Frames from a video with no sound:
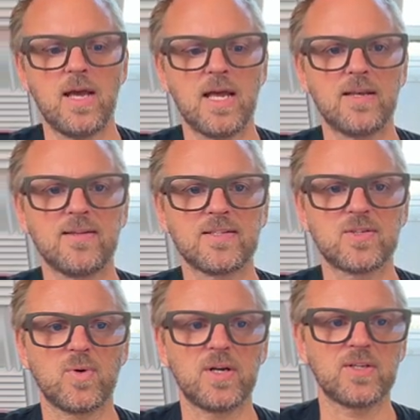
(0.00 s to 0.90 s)
and this
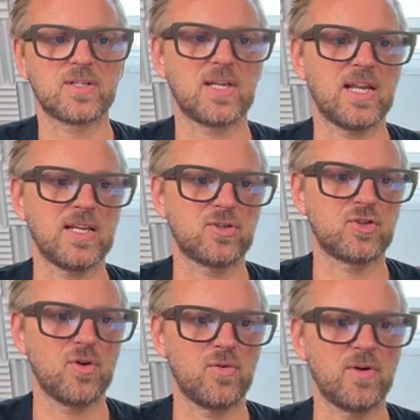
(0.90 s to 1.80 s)
is what is getting
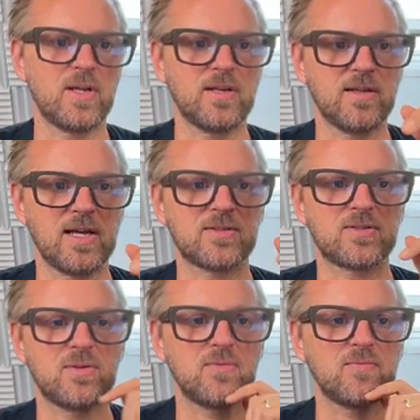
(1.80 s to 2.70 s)
shown in there.
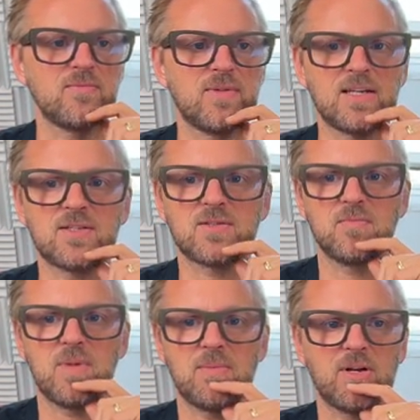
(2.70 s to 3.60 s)
So that's
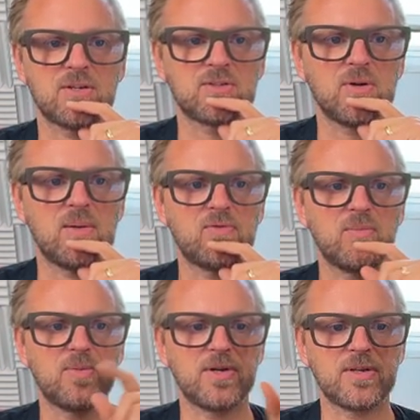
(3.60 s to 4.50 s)
maybe not so
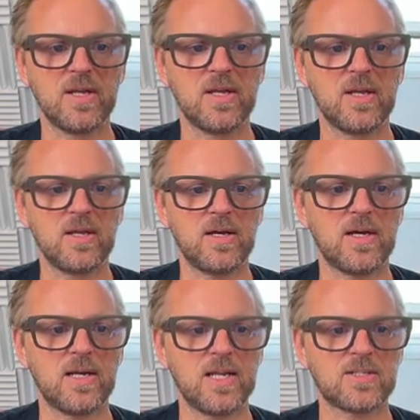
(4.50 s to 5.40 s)
helpful, but
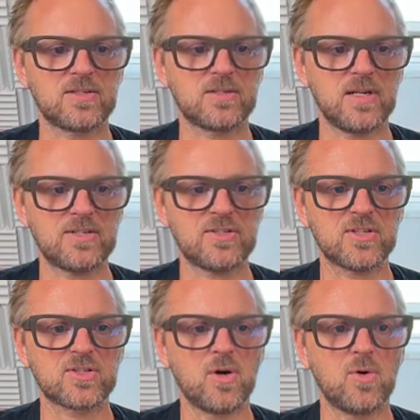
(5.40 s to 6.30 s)
uh, let's, let's
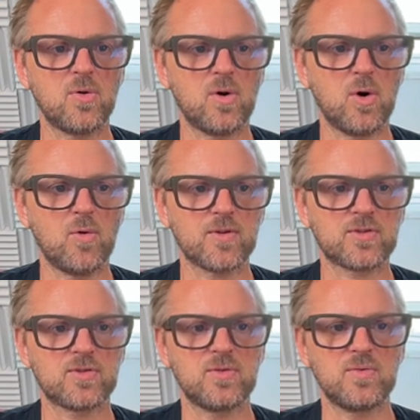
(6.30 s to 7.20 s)
just go over
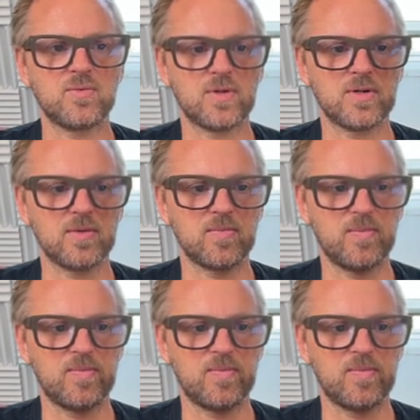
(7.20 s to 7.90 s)
to the